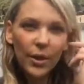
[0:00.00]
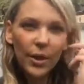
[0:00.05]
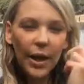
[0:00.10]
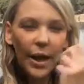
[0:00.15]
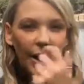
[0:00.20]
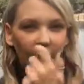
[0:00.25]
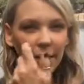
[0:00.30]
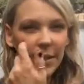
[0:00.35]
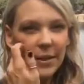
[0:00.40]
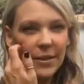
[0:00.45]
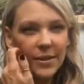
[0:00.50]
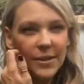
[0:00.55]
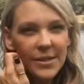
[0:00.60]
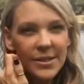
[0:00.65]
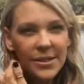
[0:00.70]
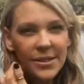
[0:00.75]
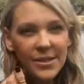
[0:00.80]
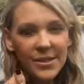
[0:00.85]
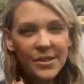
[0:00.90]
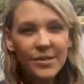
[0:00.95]
and
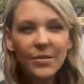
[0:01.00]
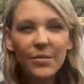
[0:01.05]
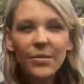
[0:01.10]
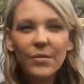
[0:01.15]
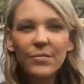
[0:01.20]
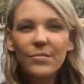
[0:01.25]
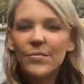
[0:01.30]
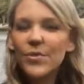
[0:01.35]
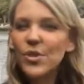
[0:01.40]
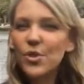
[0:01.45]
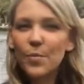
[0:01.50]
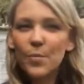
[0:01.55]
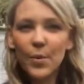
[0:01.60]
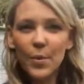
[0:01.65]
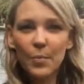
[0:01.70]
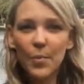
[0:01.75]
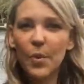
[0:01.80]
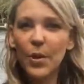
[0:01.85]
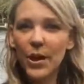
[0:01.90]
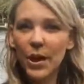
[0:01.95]
this is super
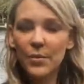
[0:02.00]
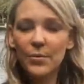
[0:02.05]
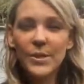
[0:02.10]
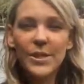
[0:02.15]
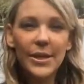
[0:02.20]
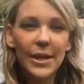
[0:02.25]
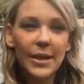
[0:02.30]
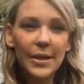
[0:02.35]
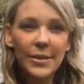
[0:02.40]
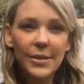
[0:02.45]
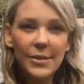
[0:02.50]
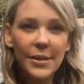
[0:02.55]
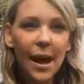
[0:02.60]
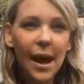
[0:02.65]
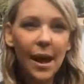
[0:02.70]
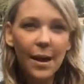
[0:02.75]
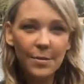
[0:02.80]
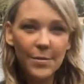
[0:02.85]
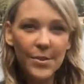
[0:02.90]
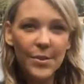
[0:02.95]
important, I would say it's
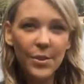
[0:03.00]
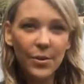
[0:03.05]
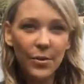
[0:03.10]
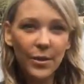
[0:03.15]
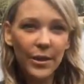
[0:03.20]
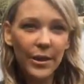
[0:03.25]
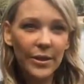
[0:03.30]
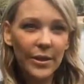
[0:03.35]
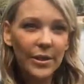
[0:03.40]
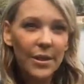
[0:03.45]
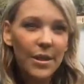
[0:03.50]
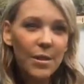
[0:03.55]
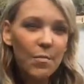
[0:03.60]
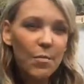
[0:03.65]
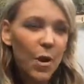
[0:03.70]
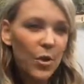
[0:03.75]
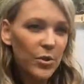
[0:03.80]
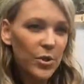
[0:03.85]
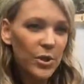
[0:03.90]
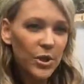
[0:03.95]
absolutely the
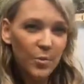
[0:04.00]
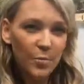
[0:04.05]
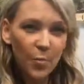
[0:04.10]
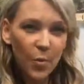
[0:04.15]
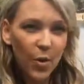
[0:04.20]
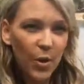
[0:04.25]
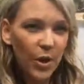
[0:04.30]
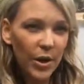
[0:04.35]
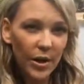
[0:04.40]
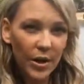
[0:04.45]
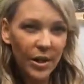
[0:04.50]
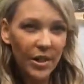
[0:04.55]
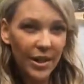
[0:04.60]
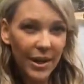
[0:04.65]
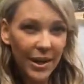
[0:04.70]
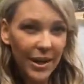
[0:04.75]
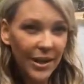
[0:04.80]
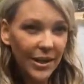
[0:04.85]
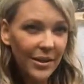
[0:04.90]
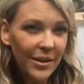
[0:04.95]
most important
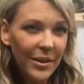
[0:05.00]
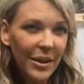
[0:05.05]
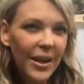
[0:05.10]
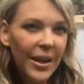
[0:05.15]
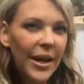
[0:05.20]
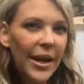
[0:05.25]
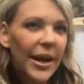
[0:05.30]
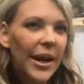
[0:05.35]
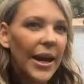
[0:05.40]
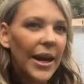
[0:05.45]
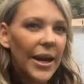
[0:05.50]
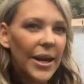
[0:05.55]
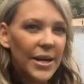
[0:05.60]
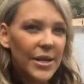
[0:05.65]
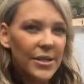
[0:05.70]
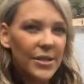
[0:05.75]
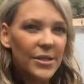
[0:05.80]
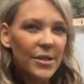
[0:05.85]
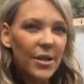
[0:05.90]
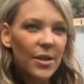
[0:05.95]
thing,
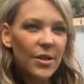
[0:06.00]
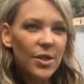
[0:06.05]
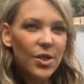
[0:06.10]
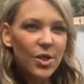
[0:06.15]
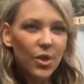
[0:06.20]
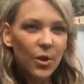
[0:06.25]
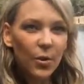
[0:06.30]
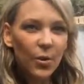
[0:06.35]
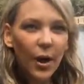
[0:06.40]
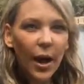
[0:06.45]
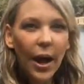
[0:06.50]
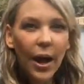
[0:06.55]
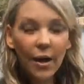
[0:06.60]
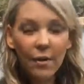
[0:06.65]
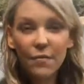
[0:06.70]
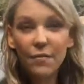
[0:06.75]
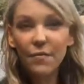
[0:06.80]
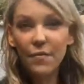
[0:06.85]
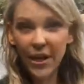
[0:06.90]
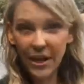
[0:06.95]
is to
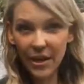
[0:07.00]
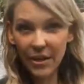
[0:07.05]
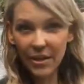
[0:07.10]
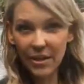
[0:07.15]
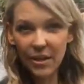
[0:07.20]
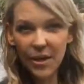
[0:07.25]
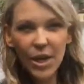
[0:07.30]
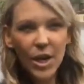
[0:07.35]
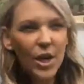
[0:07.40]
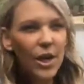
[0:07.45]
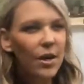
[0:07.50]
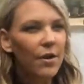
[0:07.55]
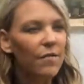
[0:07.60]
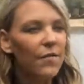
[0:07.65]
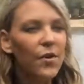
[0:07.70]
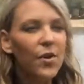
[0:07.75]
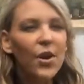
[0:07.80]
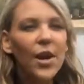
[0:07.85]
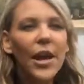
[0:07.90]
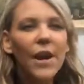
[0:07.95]
have faith. If
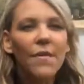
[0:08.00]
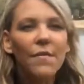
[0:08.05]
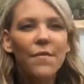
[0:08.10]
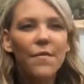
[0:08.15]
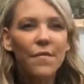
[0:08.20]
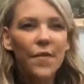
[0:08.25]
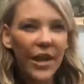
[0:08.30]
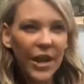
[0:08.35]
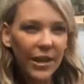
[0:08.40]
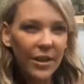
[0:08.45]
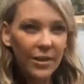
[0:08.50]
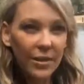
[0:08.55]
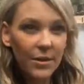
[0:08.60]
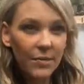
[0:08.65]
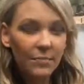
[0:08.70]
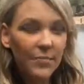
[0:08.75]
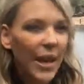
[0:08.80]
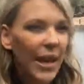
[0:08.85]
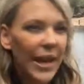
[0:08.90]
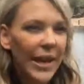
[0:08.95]
you don't have faith,
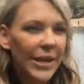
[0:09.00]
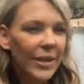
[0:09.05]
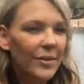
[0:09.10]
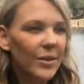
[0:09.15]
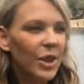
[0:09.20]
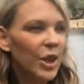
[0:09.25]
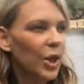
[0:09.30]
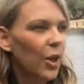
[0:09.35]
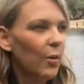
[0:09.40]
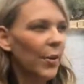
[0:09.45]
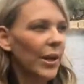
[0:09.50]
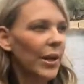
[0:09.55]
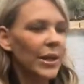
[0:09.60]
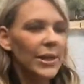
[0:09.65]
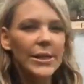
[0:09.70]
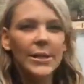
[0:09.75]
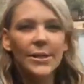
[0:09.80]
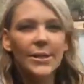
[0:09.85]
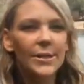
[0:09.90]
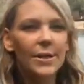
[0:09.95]
and you know what,
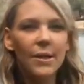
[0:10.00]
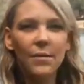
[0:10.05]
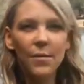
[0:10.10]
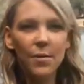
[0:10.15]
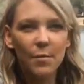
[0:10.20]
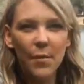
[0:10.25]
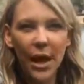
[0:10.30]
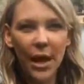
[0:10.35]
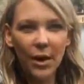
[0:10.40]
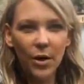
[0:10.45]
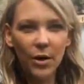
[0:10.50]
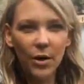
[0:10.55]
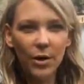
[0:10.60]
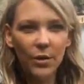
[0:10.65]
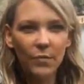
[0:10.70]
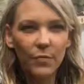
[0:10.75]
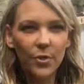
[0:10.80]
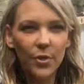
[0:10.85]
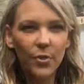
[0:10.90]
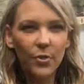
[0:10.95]
it doesn't even matter
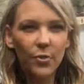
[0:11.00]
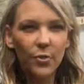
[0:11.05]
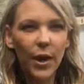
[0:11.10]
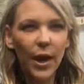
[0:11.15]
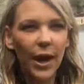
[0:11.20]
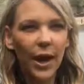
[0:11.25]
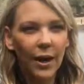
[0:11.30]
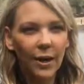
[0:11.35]
if you